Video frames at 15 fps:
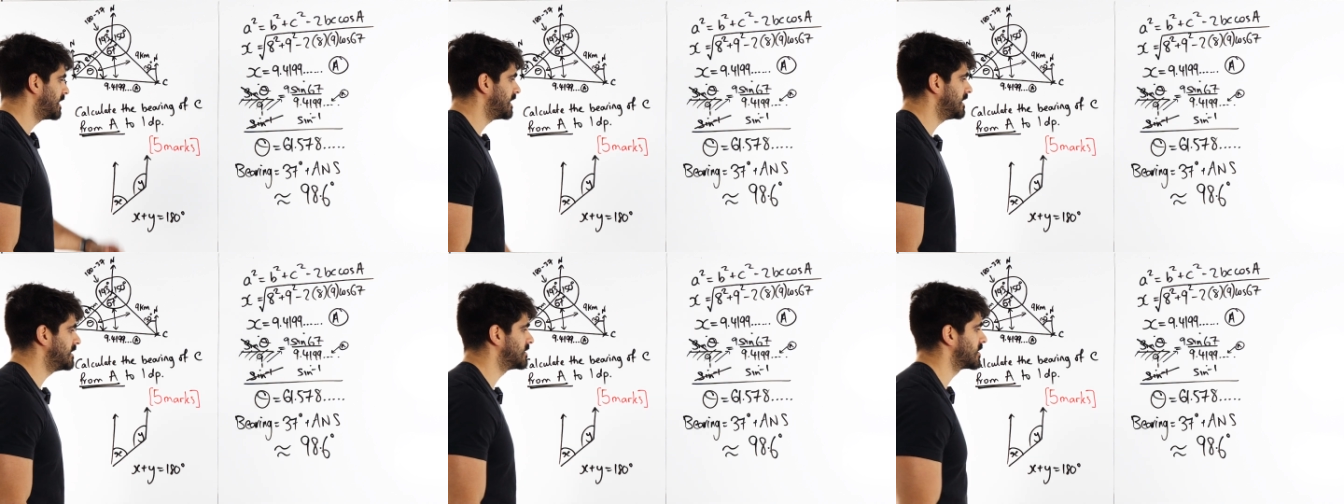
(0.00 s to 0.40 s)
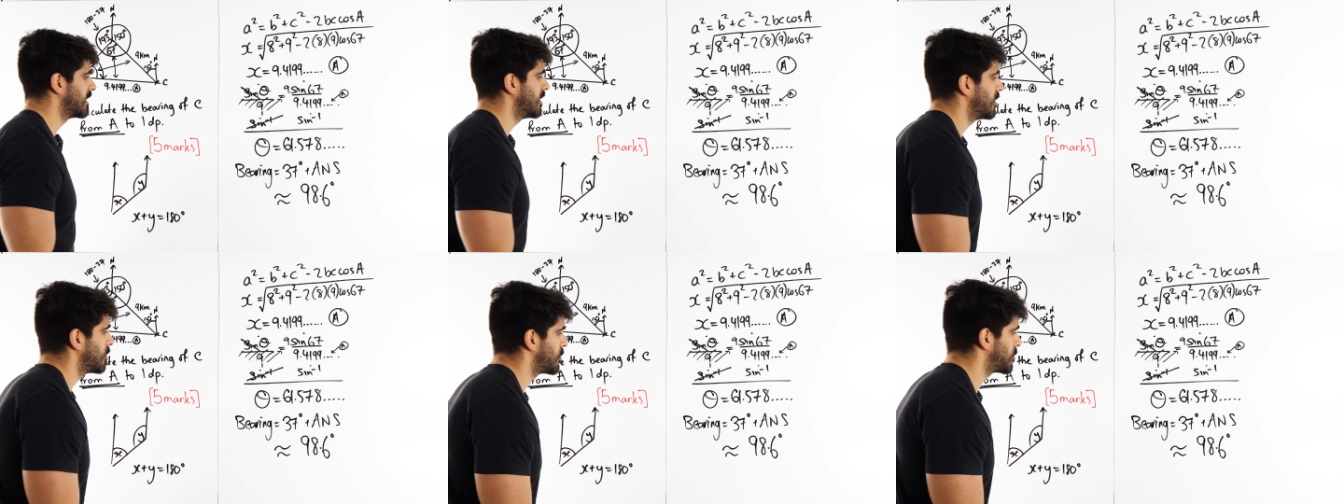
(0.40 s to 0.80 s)
is
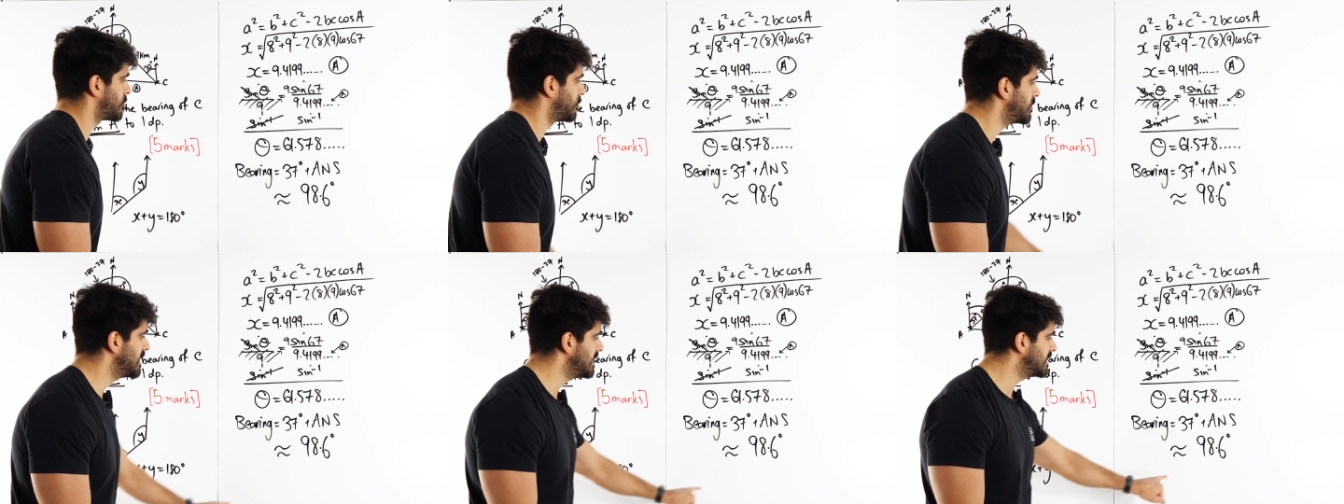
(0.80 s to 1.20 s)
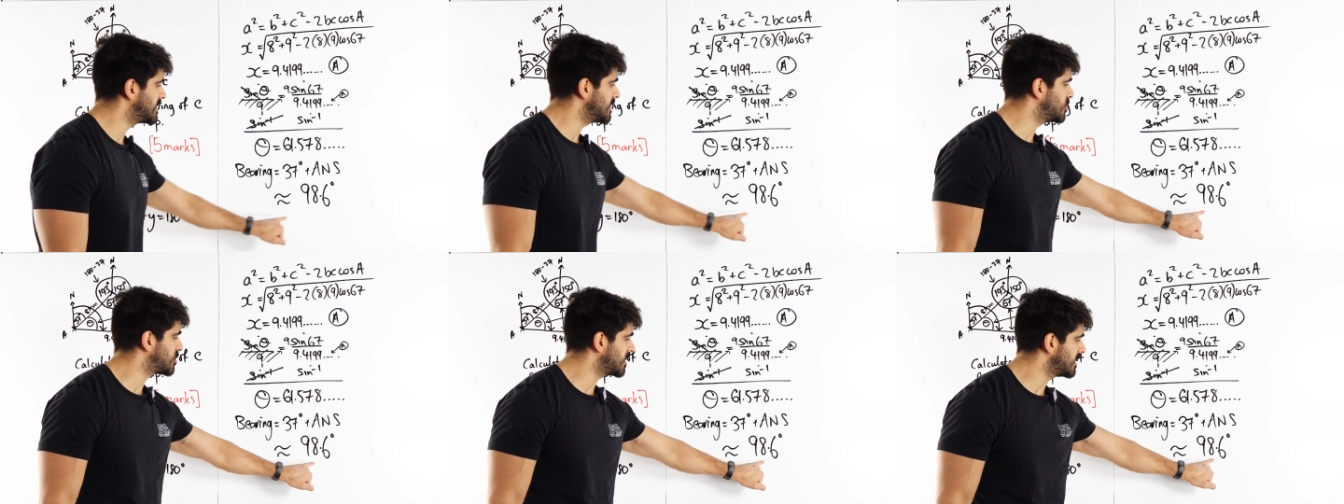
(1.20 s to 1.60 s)
three
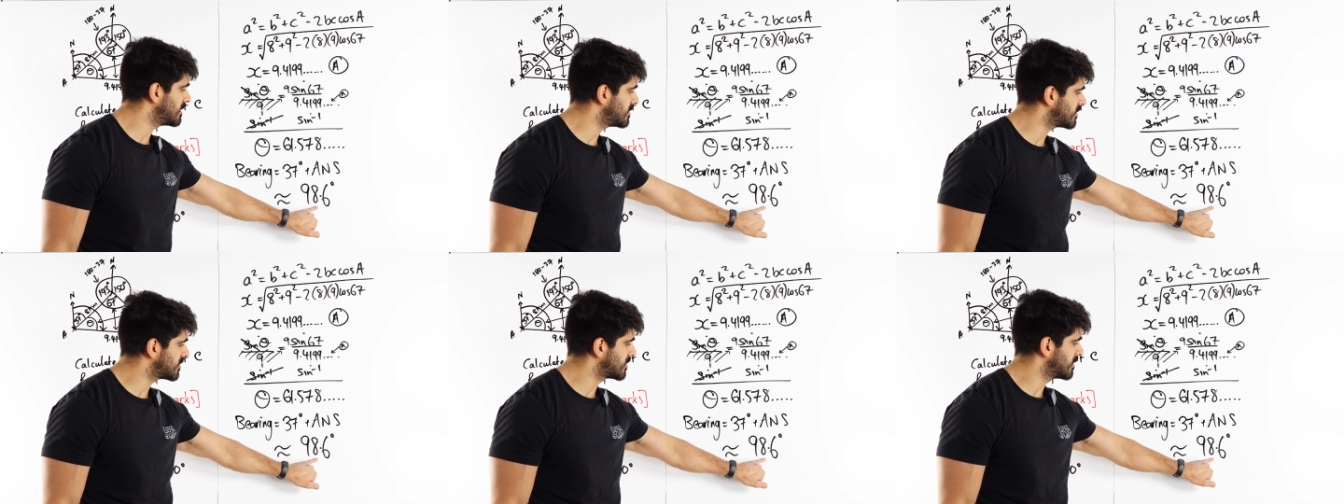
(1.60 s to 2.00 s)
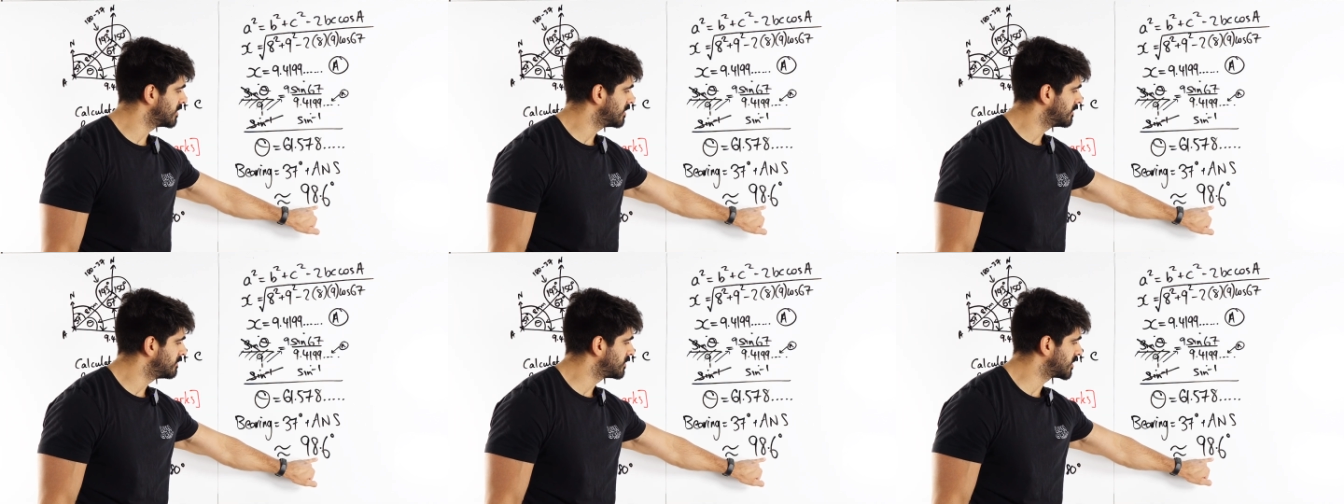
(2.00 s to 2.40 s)
digits
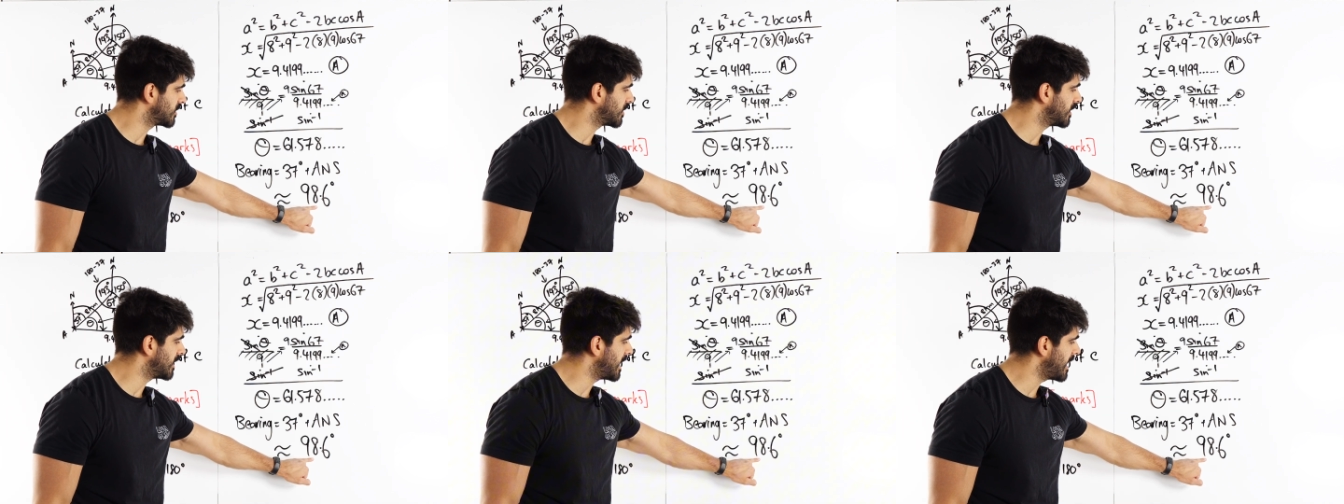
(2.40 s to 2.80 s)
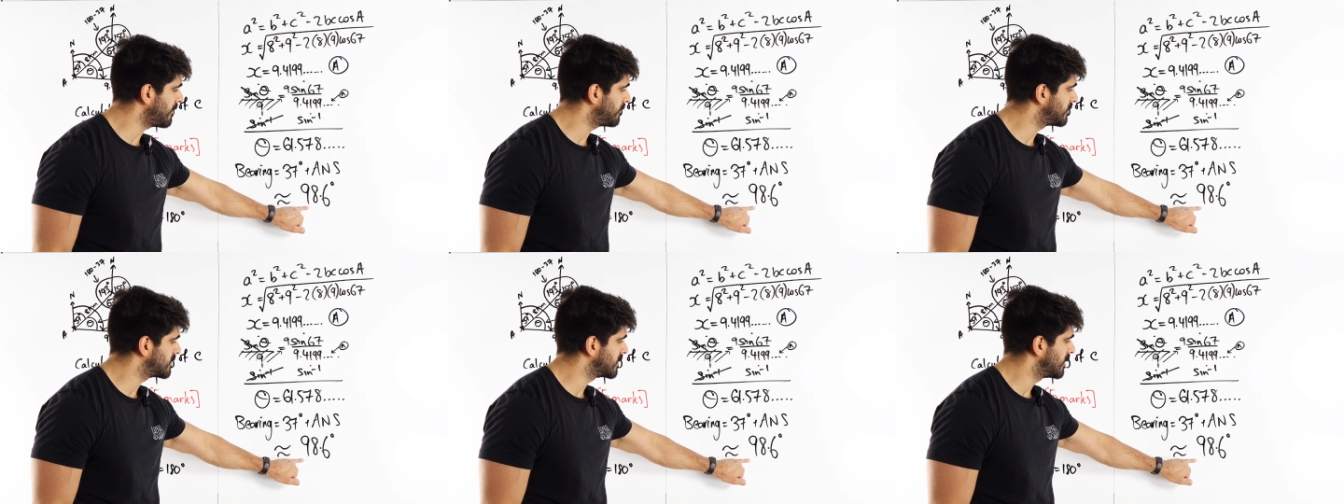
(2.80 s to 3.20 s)
to the
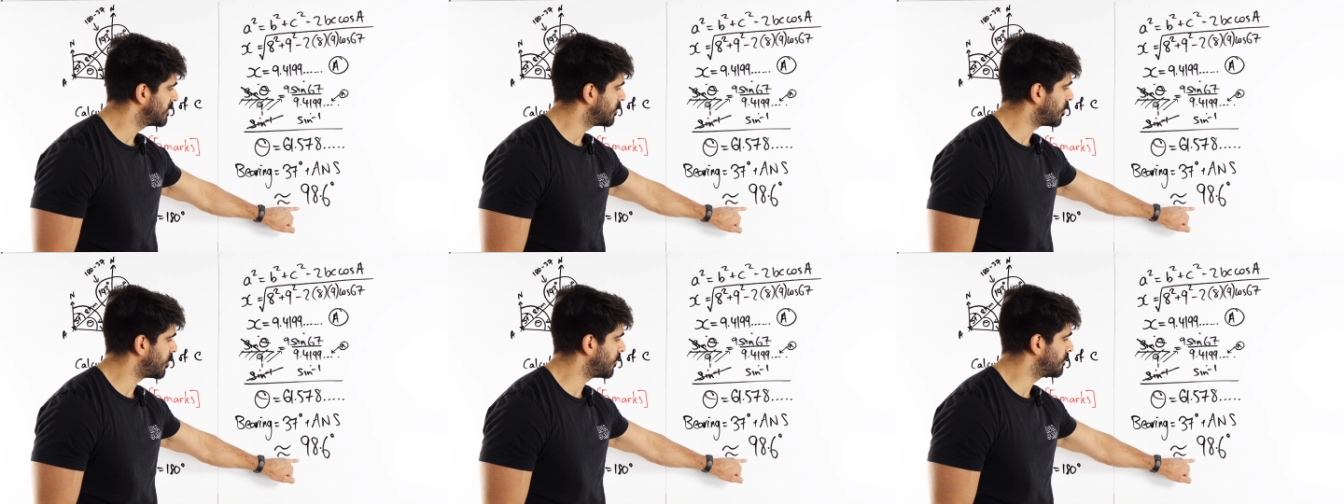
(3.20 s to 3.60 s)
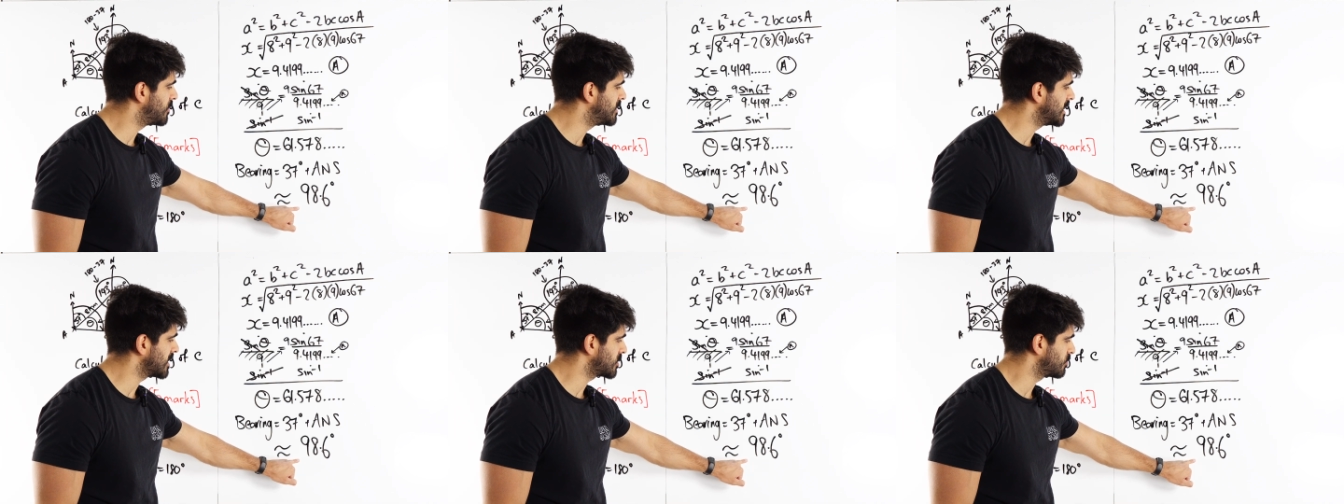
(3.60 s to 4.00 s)
left of the
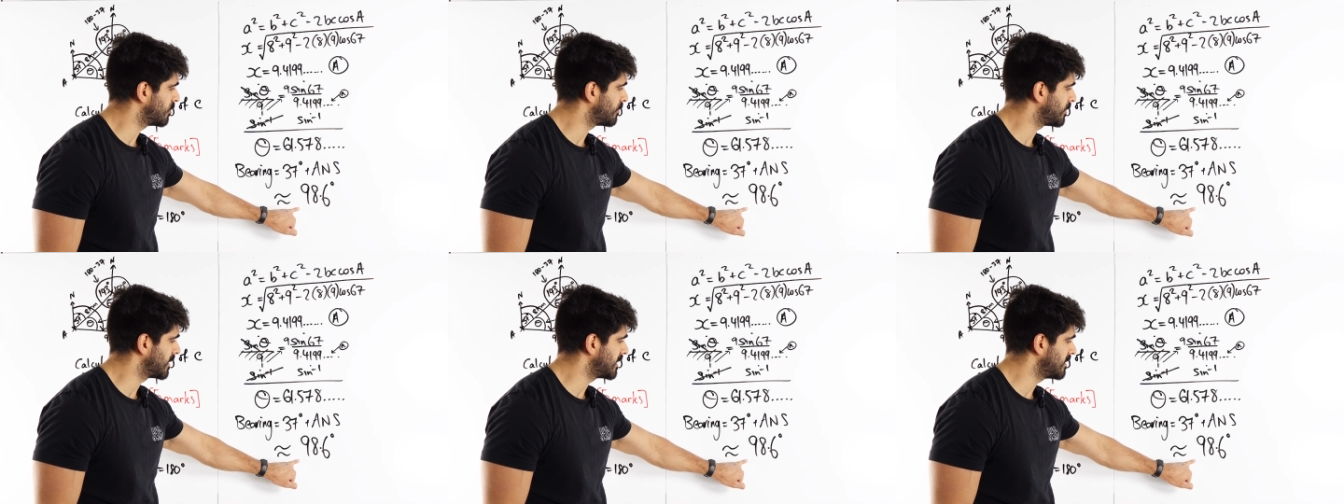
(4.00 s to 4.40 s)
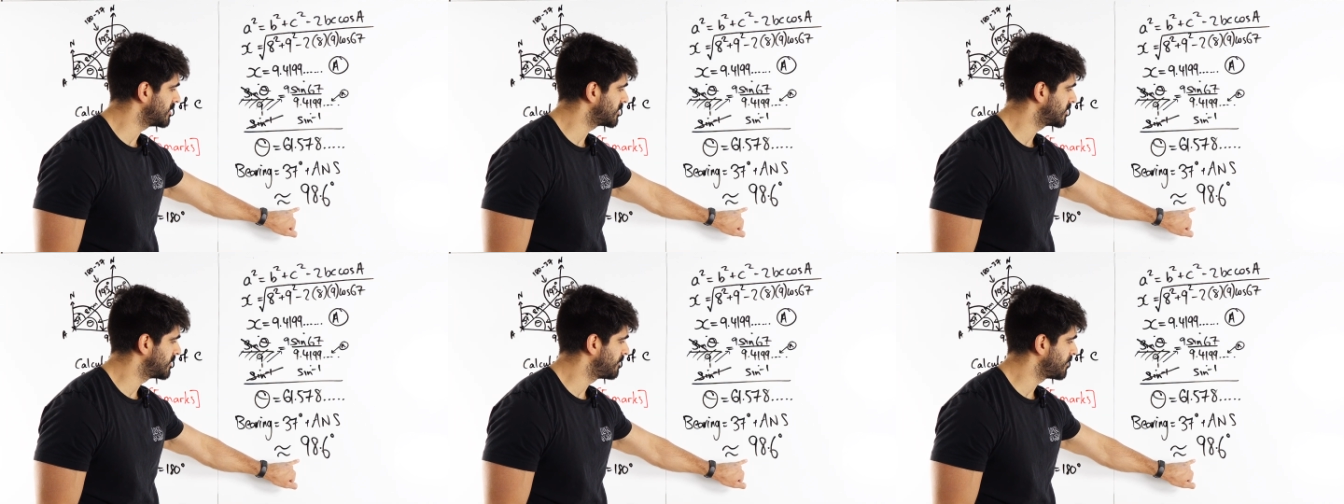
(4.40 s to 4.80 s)
decimal
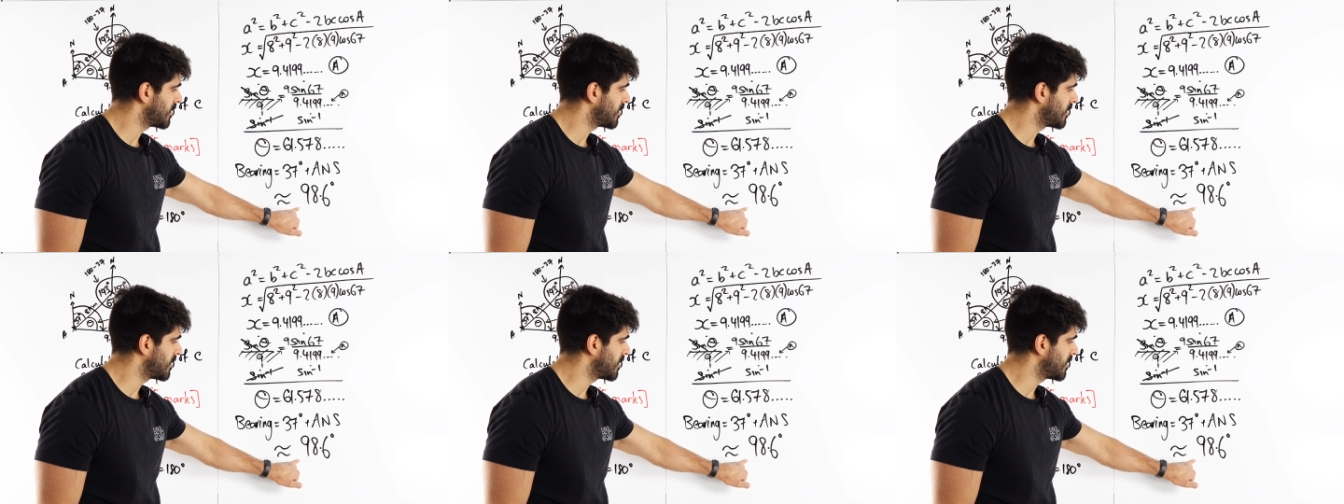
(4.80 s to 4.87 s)
place.